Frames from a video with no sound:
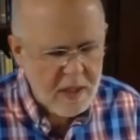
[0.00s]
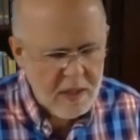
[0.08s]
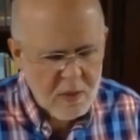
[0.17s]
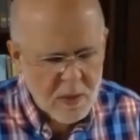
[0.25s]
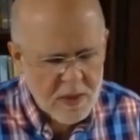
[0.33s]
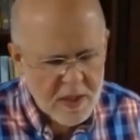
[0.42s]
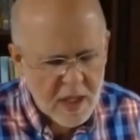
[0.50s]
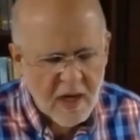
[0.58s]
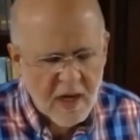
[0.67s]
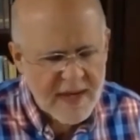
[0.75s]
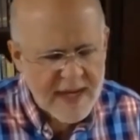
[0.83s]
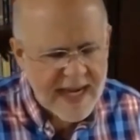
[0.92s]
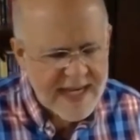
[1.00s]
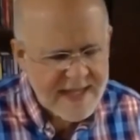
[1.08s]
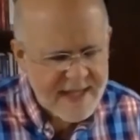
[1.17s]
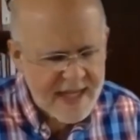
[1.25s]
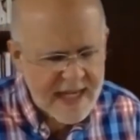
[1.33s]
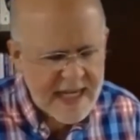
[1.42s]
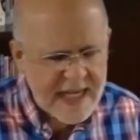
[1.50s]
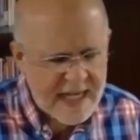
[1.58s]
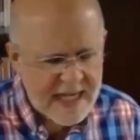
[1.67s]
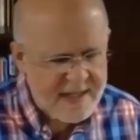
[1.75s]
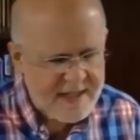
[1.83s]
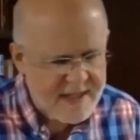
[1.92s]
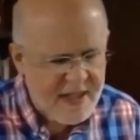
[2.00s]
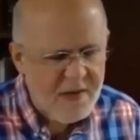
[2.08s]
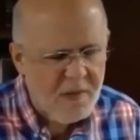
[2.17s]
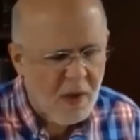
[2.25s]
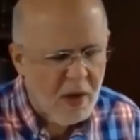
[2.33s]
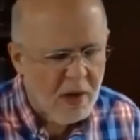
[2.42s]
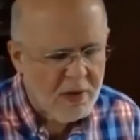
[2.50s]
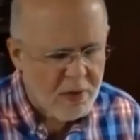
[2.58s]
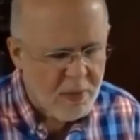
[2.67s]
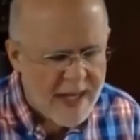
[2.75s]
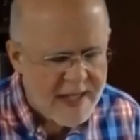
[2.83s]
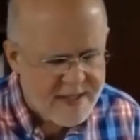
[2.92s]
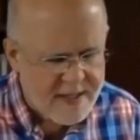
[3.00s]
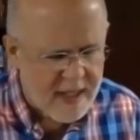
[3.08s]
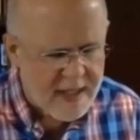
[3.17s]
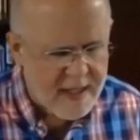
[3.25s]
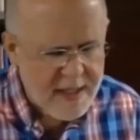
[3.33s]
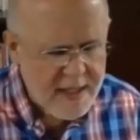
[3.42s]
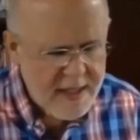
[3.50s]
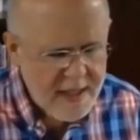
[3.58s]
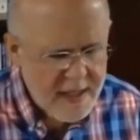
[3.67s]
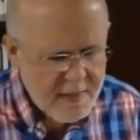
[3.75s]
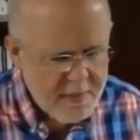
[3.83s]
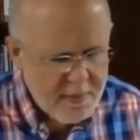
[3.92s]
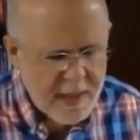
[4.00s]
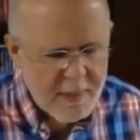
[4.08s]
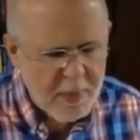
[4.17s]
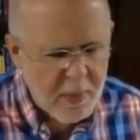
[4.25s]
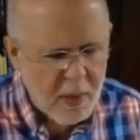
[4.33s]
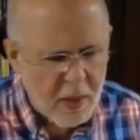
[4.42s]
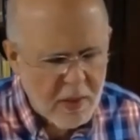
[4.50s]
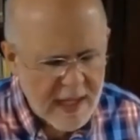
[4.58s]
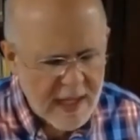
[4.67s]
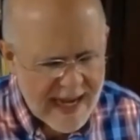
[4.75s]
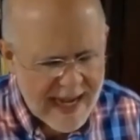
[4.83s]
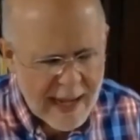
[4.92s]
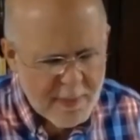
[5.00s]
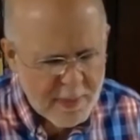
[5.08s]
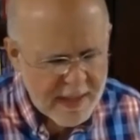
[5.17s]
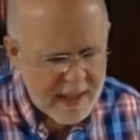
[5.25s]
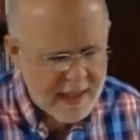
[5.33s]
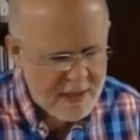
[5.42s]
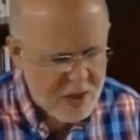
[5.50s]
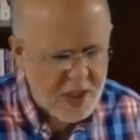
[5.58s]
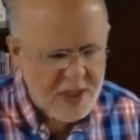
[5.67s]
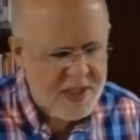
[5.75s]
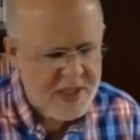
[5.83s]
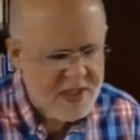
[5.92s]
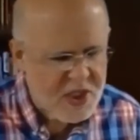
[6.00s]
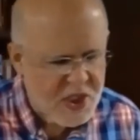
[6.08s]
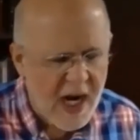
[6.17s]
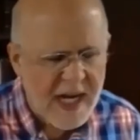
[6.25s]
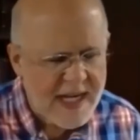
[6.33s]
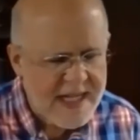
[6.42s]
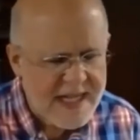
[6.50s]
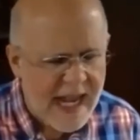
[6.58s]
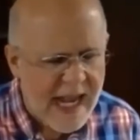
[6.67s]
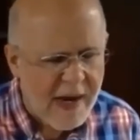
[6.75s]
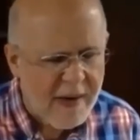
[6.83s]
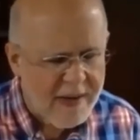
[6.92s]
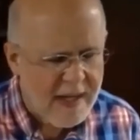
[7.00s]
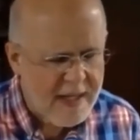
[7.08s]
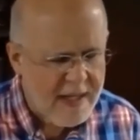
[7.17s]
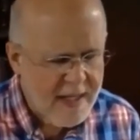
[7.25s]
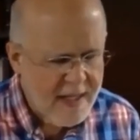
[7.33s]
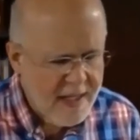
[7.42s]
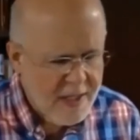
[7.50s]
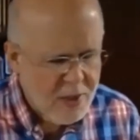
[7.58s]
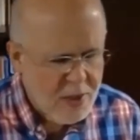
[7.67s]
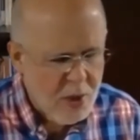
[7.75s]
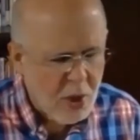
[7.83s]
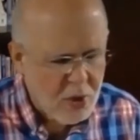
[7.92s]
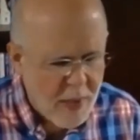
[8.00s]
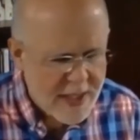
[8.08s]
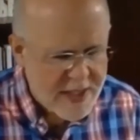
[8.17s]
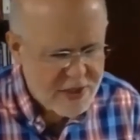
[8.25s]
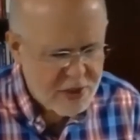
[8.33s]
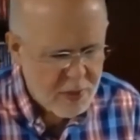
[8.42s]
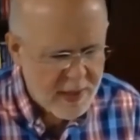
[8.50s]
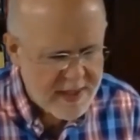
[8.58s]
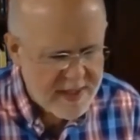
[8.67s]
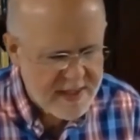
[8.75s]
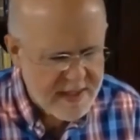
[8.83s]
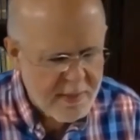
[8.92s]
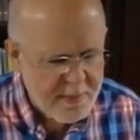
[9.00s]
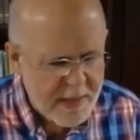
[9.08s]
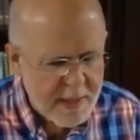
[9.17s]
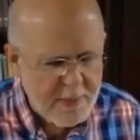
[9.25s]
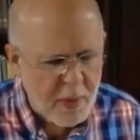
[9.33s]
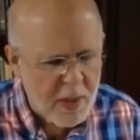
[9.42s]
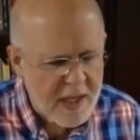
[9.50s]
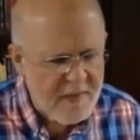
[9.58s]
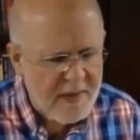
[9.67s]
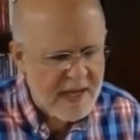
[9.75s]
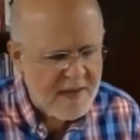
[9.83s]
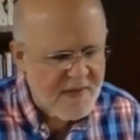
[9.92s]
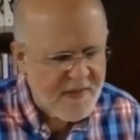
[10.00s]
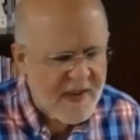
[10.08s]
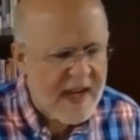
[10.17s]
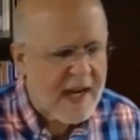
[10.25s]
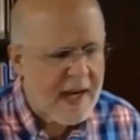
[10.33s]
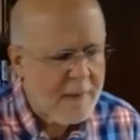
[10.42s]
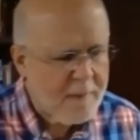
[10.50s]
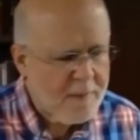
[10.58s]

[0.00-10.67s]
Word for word: with COVID nineteen and civil unrest and people unhappy and churches shutting down and no restaurants and people living in fear.